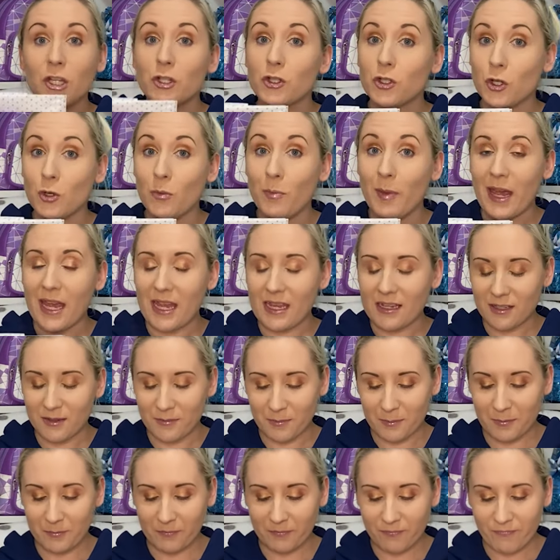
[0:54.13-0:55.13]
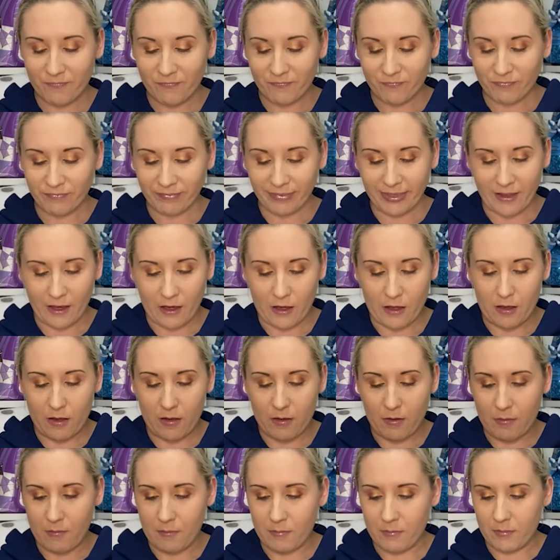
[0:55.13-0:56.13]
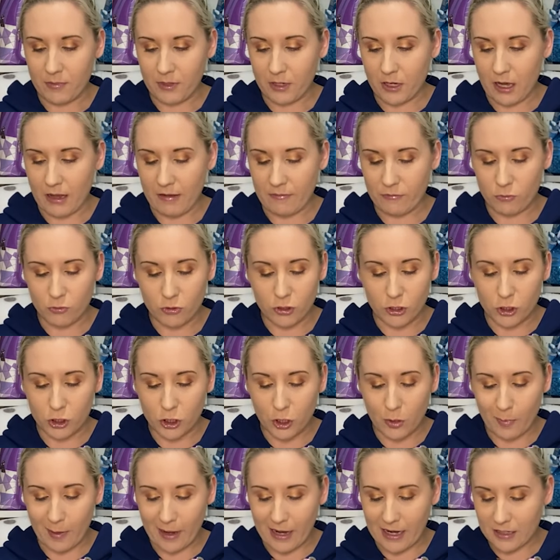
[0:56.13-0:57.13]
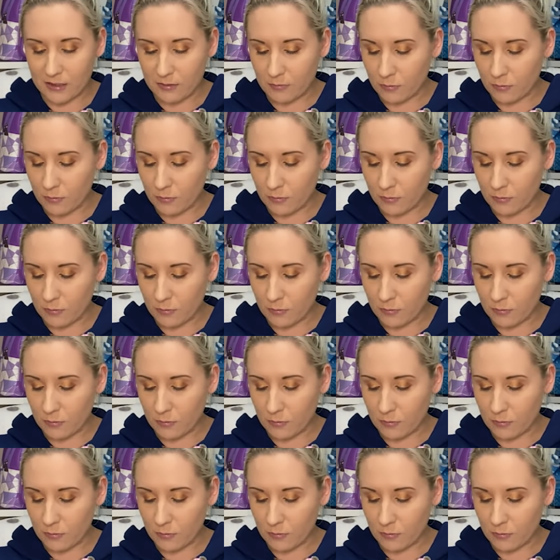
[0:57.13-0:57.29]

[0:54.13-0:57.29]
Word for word: Two pairs. Um, I've ordered two pairs.